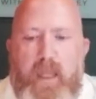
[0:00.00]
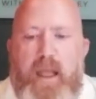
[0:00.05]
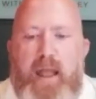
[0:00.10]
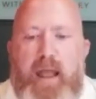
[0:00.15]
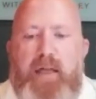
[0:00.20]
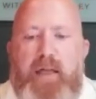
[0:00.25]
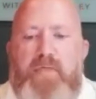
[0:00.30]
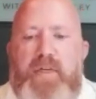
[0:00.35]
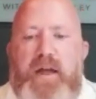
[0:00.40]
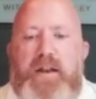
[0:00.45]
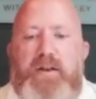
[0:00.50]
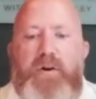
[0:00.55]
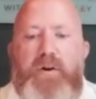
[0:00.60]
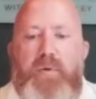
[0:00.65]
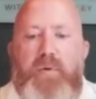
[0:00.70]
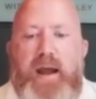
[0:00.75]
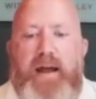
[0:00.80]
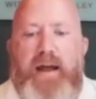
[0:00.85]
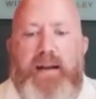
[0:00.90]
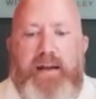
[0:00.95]
And then you
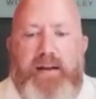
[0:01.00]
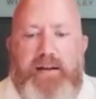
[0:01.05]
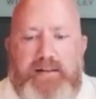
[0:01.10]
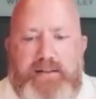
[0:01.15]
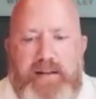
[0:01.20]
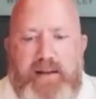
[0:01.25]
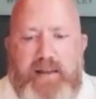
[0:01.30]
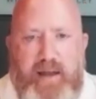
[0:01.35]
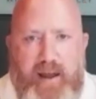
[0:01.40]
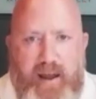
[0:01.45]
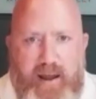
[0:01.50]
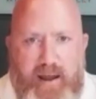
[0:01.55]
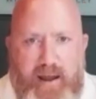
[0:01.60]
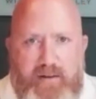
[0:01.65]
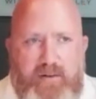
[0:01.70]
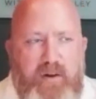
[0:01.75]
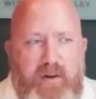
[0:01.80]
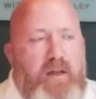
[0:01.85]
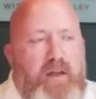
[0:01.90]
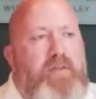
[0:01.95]
add into
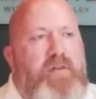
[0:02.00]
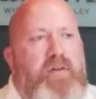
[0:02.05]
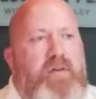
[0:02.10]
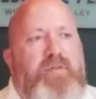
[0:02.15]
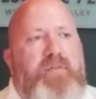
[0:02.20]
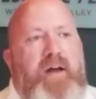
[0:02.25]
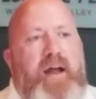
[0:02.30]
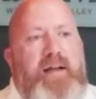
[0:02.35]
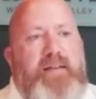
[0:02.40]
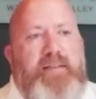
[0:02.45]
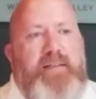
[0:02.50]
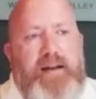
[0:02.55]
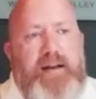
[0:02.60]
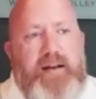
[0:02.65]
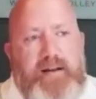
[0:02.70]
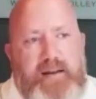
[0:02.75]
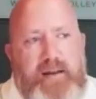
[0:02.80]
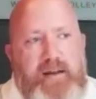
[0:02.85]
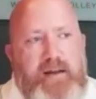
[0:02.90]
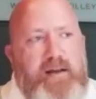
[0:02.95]
that the fact that,
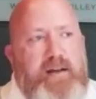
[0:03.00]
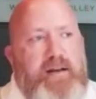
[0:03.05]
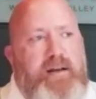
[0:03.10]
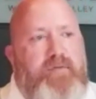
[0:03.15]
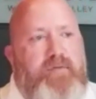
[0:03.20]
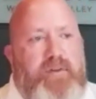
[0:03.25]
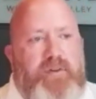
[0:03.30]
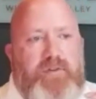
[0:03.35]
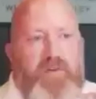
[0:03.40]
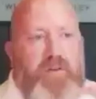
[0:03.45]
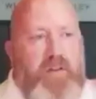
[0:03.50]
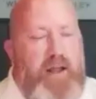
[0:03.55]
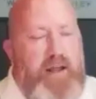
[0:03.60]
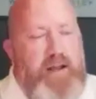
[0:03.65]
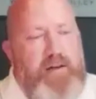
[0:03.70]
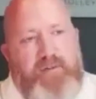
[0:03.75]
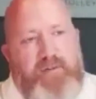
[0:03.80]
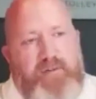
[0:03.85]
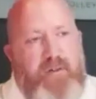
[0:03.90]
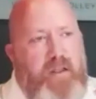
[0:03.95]
again, if it's
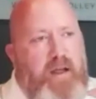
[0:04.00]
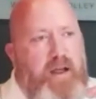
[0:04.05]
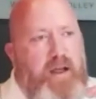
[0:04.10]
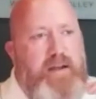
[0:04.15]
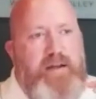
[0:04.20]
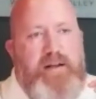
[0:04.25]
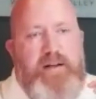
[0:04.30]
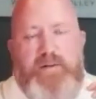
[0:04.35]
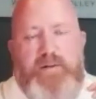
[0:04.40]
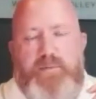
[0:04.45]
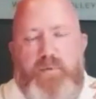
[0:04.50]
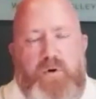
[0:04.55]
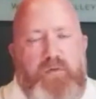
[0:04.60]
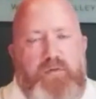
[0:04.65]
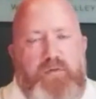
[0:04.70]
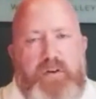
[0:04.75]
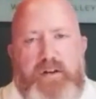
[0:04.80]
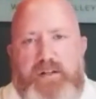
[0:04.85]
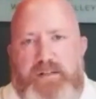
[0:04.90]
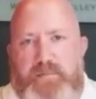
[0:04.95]
like for like and it's more of
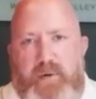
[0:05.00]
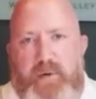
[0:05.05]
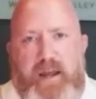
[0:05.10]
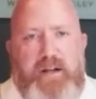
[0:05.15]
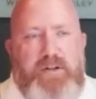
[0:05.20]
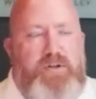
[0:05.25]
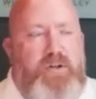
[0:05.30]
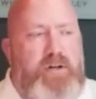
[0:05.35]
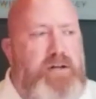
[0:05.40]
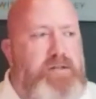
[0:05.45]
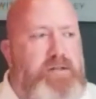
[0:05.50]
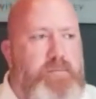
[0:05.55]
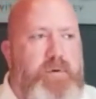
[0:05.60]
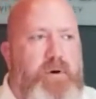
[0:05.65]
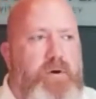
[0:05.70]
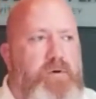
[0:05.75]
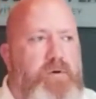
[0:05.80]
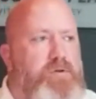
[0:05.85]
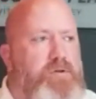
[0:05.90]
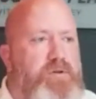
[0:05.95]
an expansion as
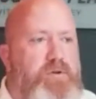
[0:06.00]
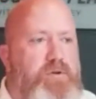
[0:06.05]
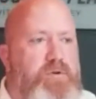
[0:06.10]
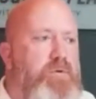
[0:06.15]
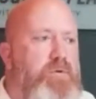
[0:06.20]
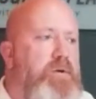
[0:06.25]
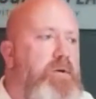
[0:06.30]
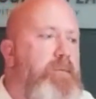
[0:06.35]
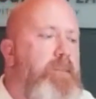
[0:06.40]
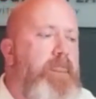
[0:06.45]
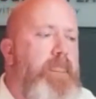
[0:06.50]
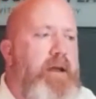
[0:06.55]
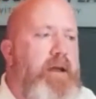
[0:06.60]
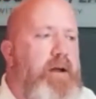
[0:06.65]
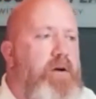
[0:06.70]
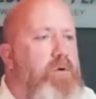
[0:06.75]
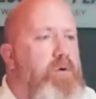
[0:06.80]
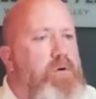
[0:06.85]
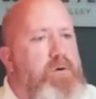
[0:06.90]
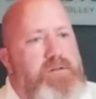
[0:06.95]
opposed to a
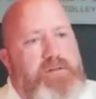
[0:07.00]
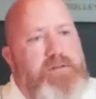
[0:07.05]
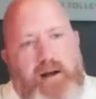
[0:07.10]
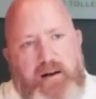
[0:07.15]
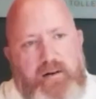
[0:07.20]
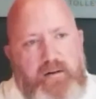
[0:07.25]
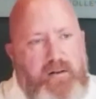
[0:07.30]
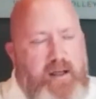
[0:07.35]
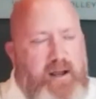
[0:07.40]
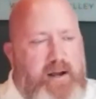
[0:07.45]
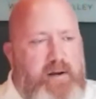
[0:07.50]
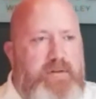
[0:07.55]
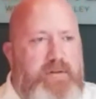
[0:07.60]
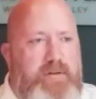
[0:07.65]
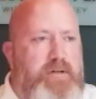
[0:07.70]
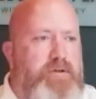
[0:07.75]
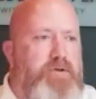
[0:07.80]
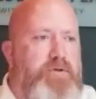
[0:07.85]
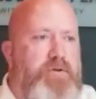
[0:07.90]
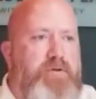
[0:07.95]
horizontal
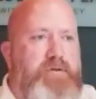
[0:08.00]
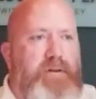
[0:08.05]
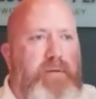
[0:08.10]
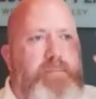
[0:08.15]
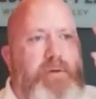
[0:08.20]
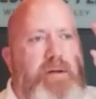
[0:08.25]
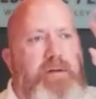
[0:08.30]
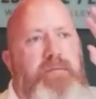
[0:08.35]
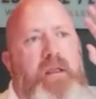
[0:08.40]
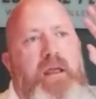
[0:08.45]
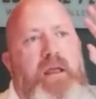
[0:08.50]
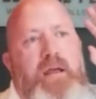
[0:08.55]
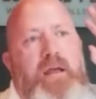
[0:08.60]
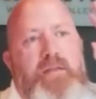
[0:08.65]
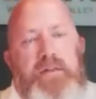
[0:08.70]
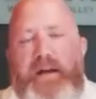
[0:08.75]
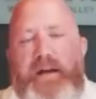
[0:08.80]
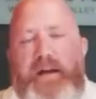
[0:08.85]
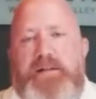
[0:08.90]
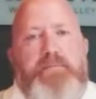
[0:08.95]
acquisition or something,
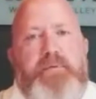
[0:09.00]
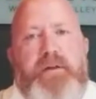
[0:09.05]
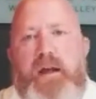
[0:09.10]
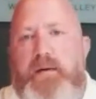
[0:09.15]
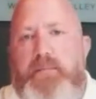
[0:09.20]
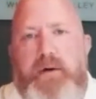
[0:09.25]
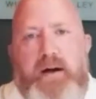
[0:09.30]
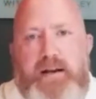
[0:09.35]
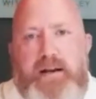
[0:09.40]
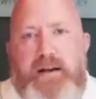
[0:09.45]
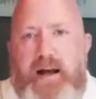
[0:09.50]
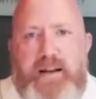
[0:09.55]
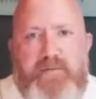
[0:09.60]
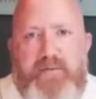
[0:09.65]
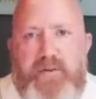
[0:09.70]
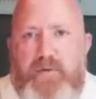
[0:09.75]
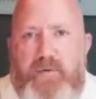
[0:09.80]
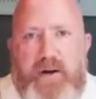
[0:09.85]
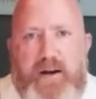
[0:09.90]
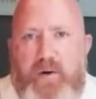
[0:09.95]
the SBA might not
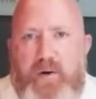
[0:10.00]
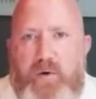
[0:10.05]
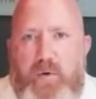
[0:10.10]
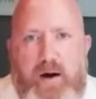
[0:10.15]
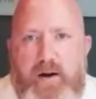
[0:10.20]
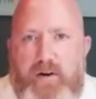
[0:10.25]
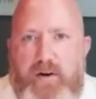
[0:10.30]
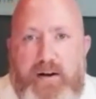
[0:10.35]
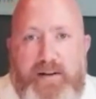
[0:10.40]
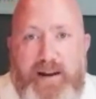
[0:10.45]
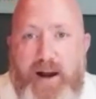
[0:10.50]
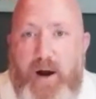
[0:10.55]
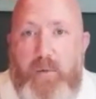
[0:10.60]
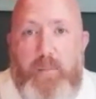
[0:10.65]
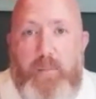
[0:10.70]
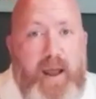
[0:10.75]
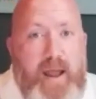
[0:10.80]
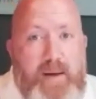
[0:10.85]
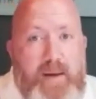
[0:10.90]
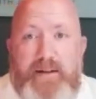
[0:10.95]
even require a down
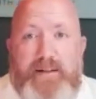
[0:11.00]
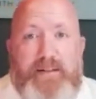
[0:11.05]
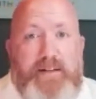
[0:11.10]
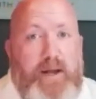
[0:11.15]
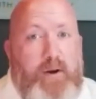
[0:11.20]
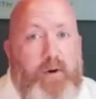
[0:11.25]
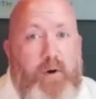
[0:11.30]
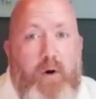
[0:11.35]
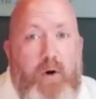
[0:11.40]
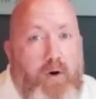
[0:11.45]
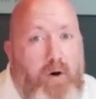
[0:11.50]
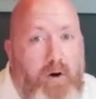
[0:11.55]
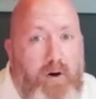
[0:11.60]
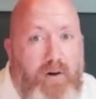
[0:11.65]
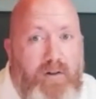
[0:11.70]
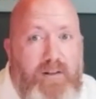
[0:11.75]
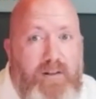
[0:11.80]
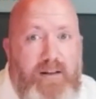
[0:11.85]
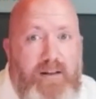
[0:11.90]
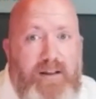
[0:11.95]
payment at
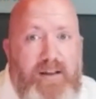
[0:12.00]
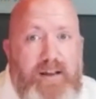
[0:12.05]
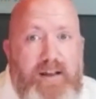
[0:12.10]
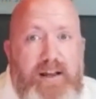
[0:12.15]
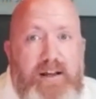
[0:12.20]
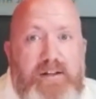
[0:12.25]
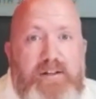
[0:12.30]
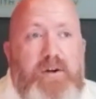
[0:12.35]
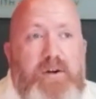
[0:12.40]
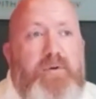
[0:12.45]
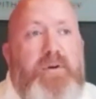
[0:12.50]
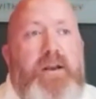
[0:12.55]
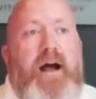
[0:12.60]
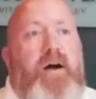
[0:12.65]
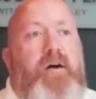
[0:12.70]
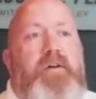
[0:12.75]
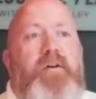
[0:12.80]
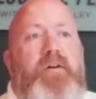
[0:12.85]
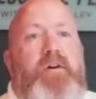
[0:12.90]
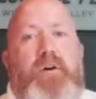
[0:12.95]
all. So
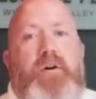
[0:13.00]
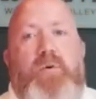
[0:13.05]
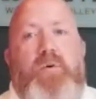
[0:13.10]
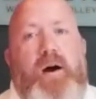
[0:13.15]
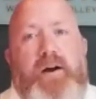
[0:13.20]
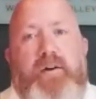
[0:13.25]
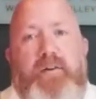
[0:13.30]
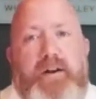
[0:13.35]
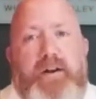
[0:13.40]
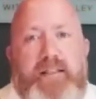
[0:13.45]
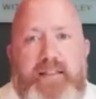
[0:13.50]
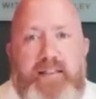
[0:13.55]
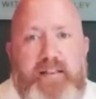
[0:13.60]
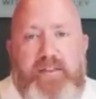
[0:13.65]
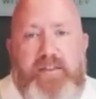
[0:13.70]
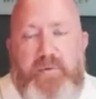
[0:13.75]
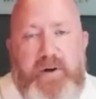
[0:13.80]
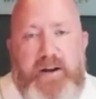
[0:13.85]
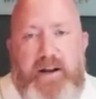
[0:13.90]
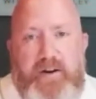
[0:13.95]
now you're acquiring the
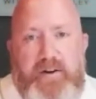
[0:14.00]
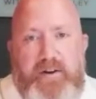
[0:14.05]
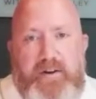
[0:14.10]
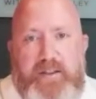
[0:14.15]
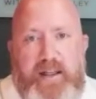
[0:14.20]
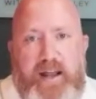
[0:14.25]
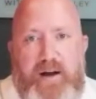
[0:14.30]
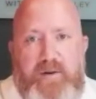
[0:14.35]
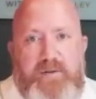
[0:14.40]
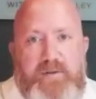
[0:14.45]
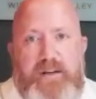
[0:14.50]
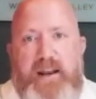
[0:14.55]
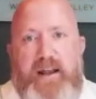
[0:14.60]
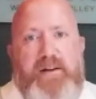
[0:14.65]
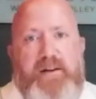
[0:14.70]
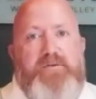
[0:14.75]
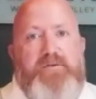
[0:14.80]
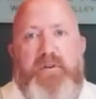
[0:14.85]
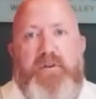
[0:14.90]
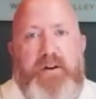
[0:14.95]
$300,000
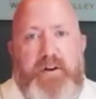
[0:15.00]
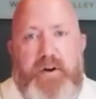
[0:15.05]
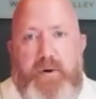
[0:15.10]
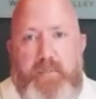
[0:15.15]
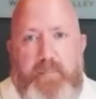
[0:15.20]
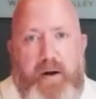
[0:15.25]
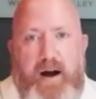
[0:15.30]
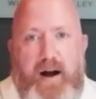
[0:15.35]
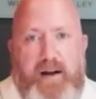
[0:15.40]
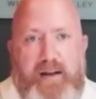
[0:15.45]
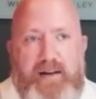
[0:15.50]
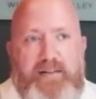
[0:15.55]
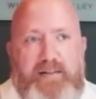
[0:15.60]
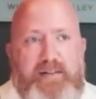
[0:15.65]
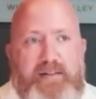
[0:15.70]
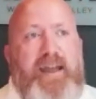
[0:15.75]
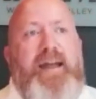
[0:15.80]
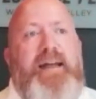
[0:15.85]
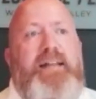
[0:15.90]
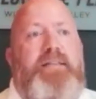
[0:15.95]
extra in your pocket
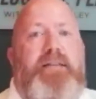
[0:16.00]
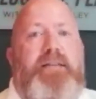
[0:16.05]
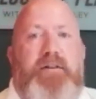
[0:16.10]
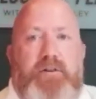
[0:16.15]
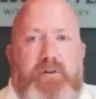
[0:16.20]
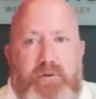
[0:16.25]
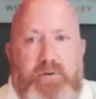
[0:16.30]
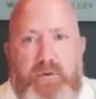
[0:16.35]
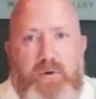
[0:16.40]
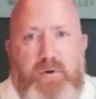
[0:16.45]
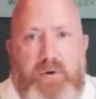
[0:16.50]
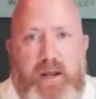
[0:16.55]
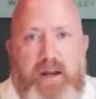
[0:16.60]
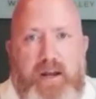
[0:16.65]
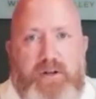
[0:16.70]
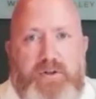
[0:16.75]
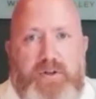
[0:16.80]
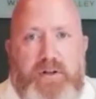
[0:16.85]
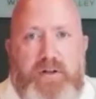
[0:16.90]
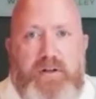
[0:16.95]
and the new
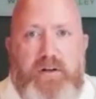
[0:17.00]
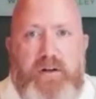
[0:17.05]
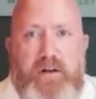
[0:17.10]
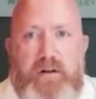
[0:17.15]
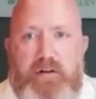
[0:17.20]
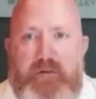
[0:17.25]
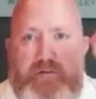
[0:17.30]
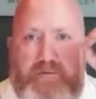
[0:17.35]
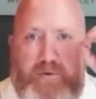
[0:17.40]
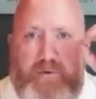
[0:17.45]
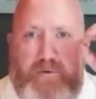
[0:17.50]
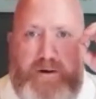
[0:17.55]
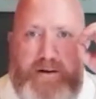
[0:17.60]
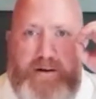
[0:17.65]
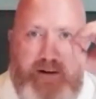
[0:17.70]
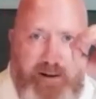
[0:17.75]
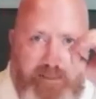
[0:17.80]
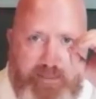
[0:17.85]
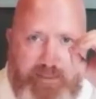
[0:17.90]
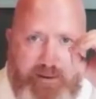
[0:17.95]
location for
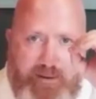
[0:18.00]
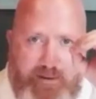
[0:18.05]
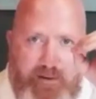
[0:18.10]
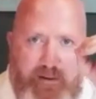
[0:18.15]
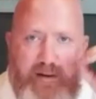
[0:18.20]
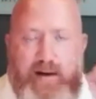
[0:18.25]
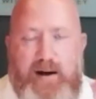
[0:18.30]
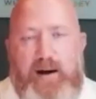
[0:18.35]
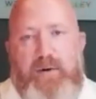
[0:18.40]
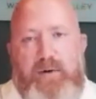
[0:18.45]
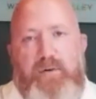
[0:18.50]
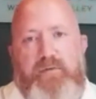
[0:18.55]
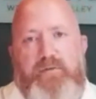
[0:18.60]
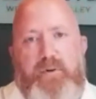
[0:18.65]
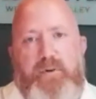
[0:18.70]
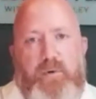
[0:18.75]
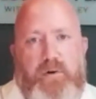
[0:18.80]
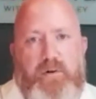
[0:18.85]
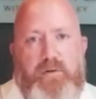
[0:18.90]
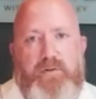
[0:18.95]
nothing out of
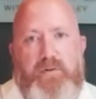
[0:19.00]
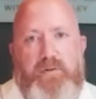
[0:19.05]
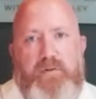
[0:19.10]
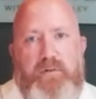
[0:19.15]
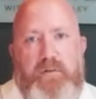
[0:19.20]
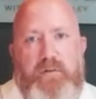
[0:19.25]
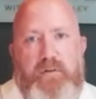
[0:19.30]
yours.